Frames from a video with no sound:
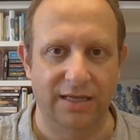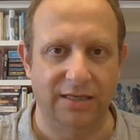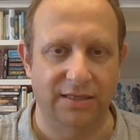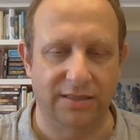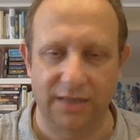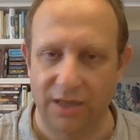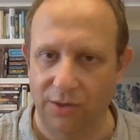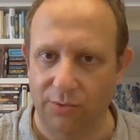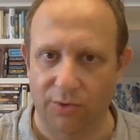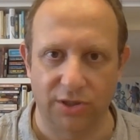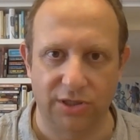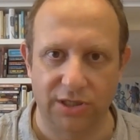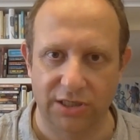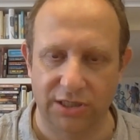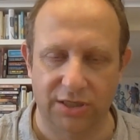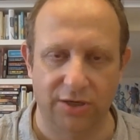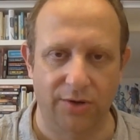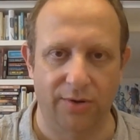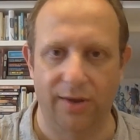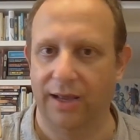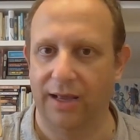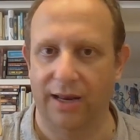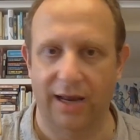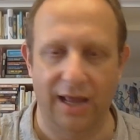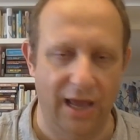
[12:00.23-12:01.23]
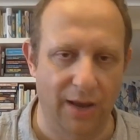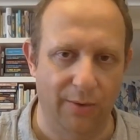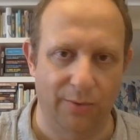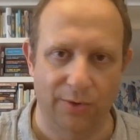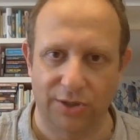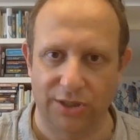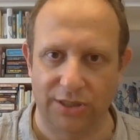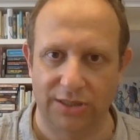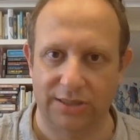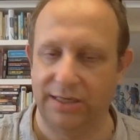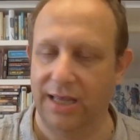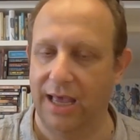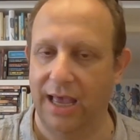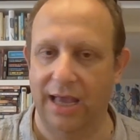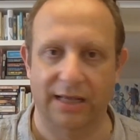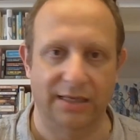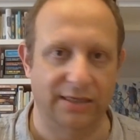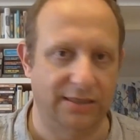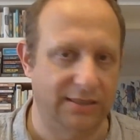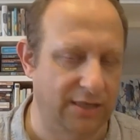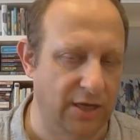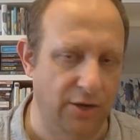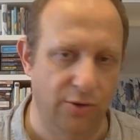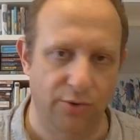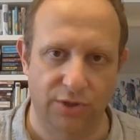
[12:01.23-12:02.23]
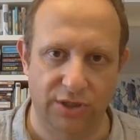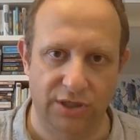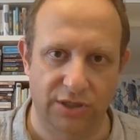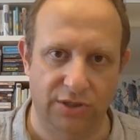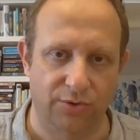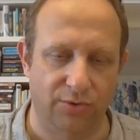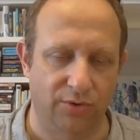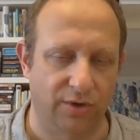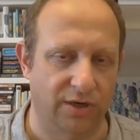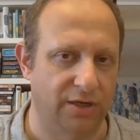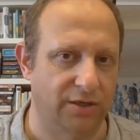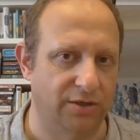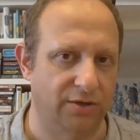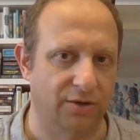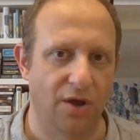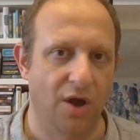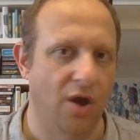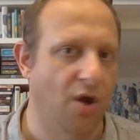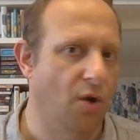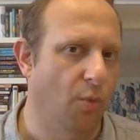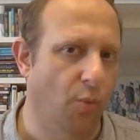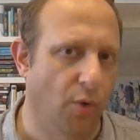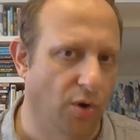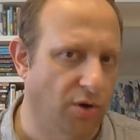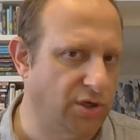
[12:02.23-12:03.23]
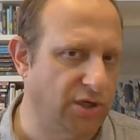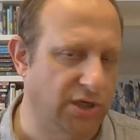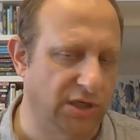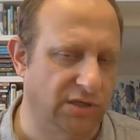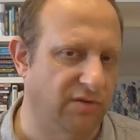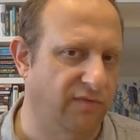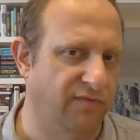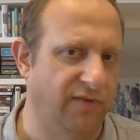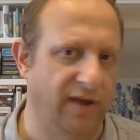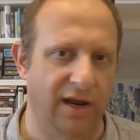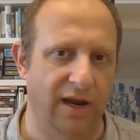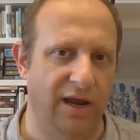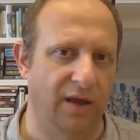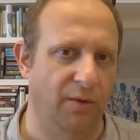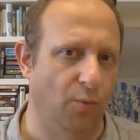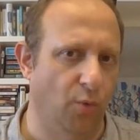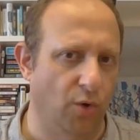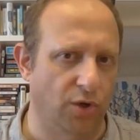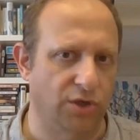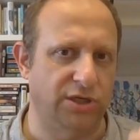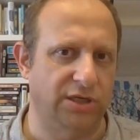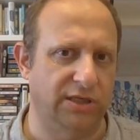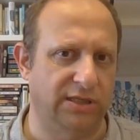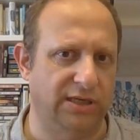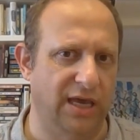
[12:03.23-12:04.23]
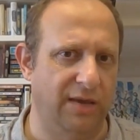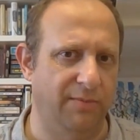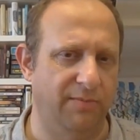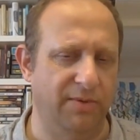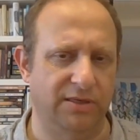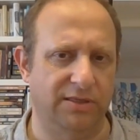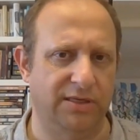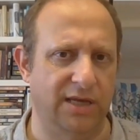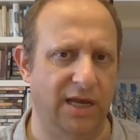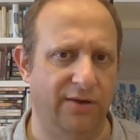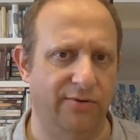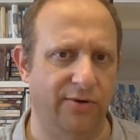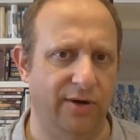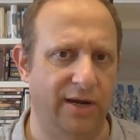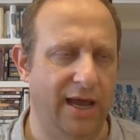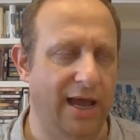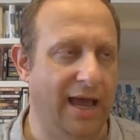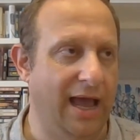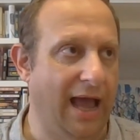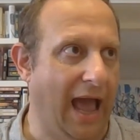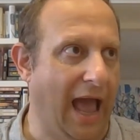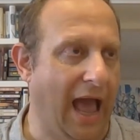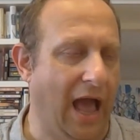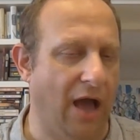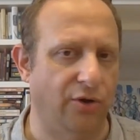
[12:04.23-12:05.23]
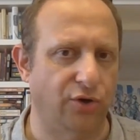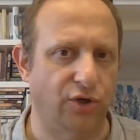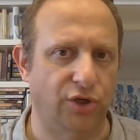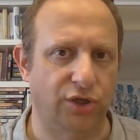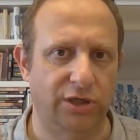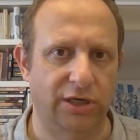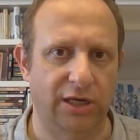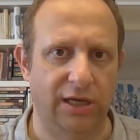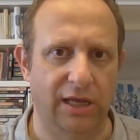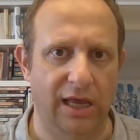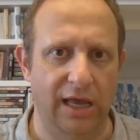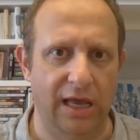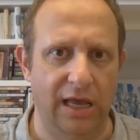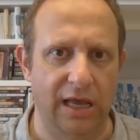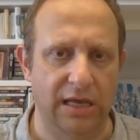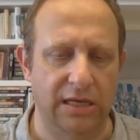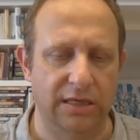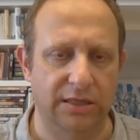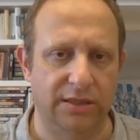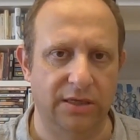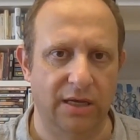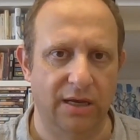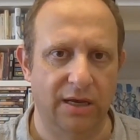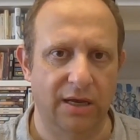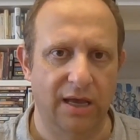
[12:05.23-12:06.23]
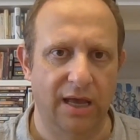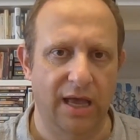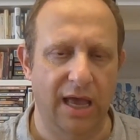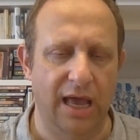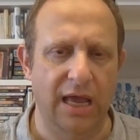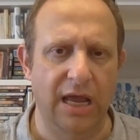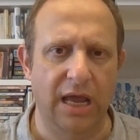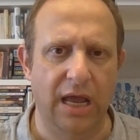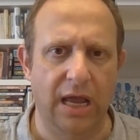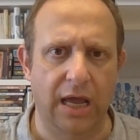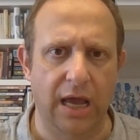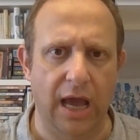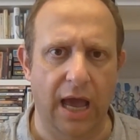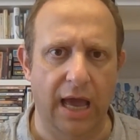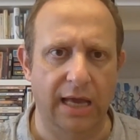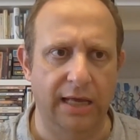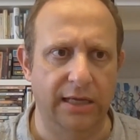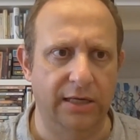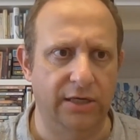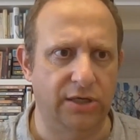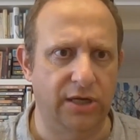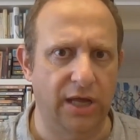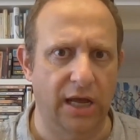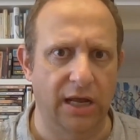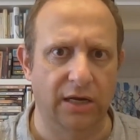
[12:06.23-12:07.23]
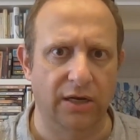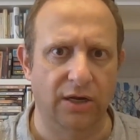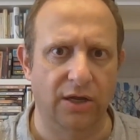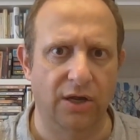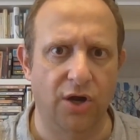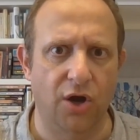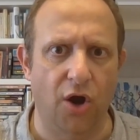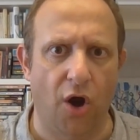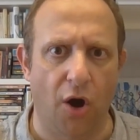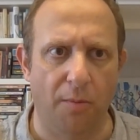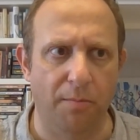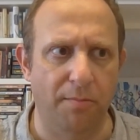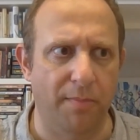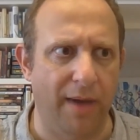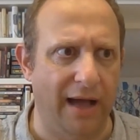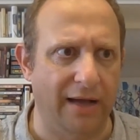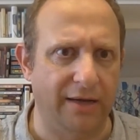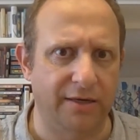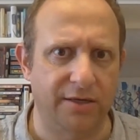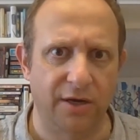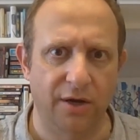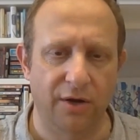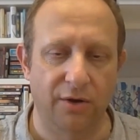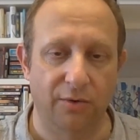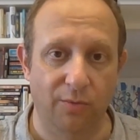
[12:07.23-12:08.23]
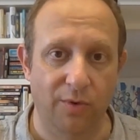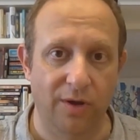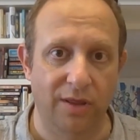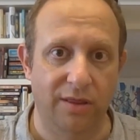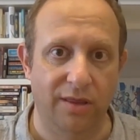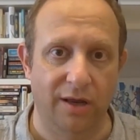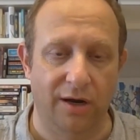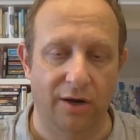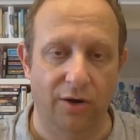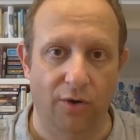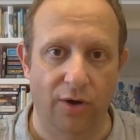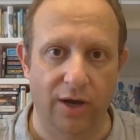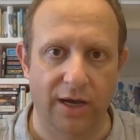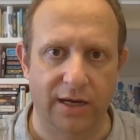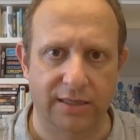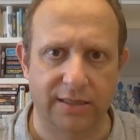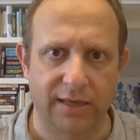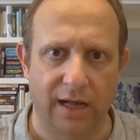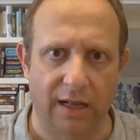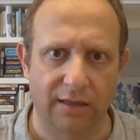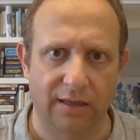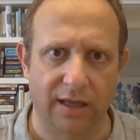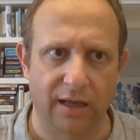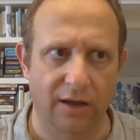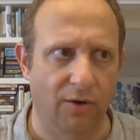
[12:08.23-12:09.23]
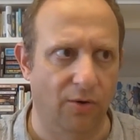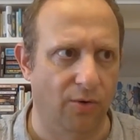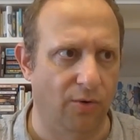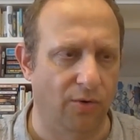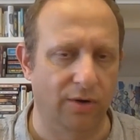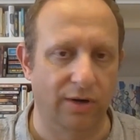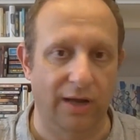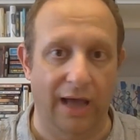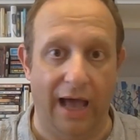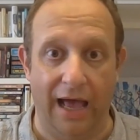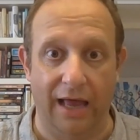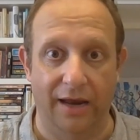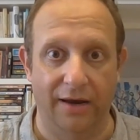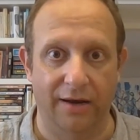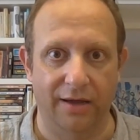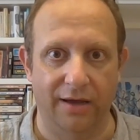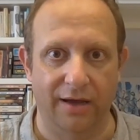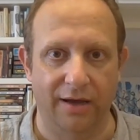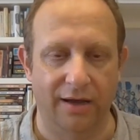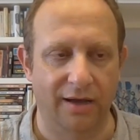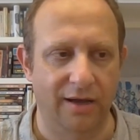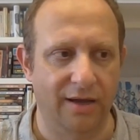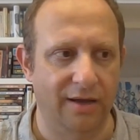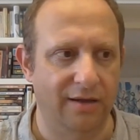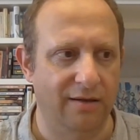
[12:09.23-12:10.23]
is see what she's doing and hear what she's saying and see who she's talking to, what she's revealing, what she's keeping secret, how she is engaged in combat with the lawyer Tulkinghorn and her